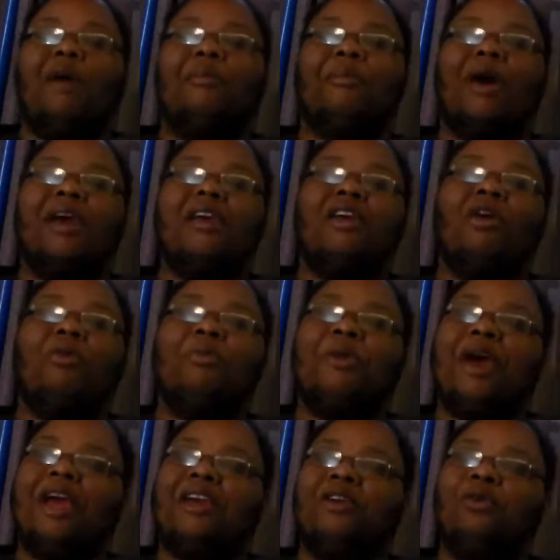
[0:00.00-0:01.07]
I might go
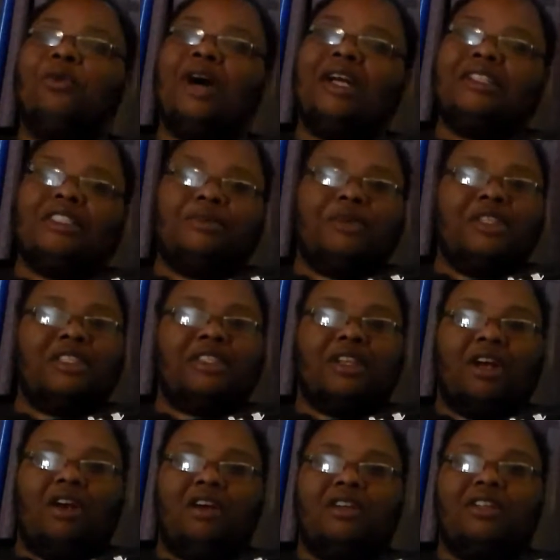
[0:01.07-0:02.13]
back and watch it because
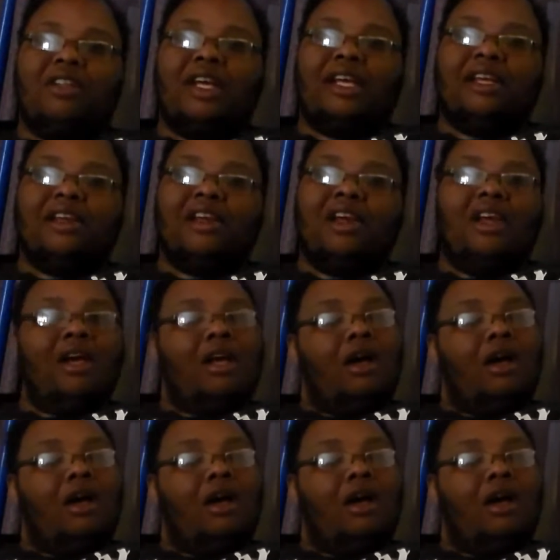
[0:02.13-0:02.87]
I heard like